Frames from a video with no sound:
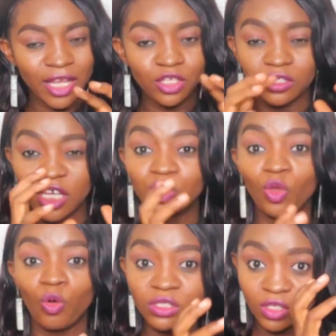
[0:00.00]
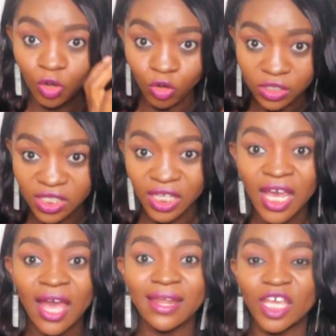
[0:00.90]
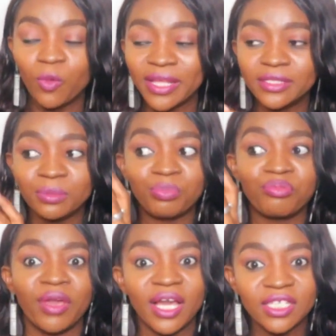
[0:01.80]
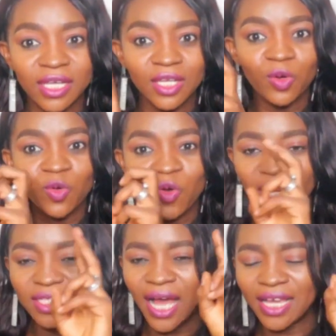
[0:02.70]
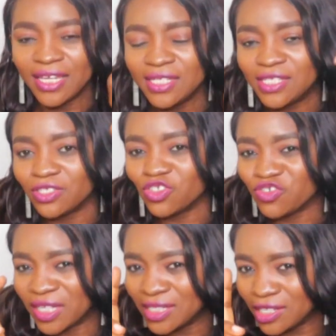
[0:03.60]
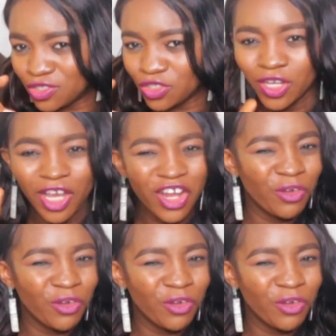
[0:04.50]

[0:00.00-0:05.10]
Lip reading: And he told Kosi that he wanted to break Jenny O and her kitchen strategy.